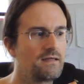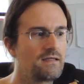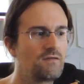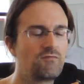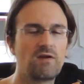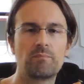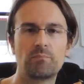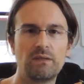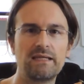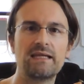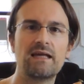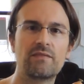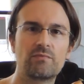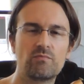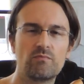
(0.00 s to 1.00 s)
if I play
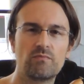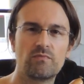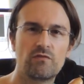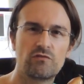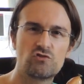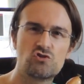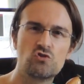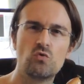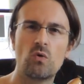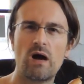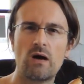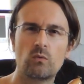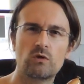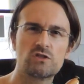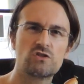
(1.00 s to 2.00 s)
a 2
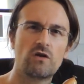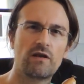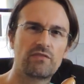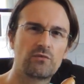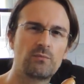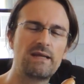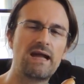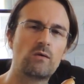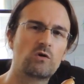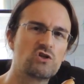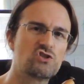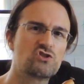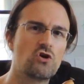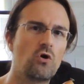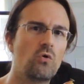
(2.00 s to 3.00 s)
hours or a 3-hour
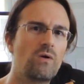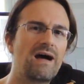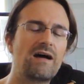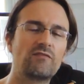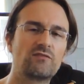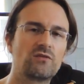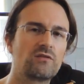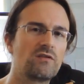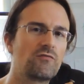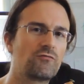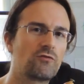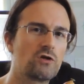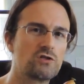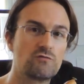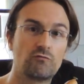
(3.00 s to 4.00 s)
show, after the
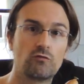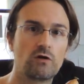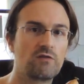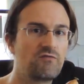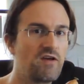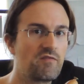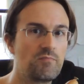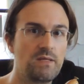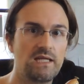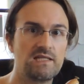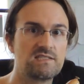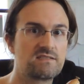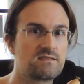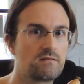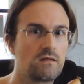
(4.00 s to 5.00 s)
first 45
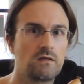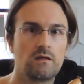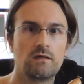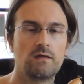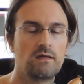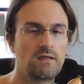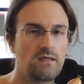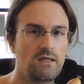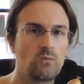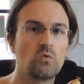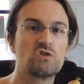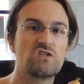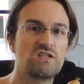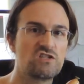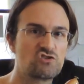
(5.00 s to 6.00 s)
minutes, it
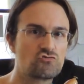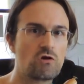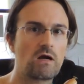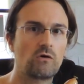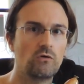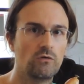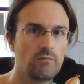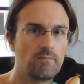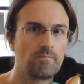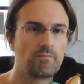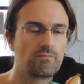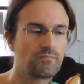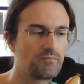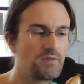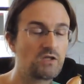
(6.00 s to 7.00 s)
wasn't a struggle
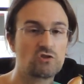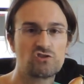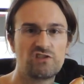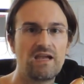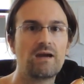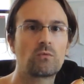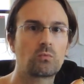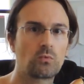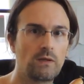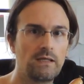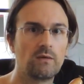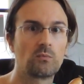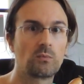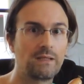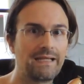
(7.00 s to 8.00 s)
because they are
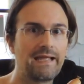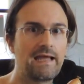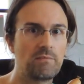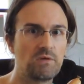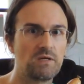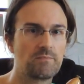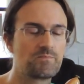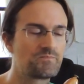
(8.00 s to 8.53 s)
really, really heavy.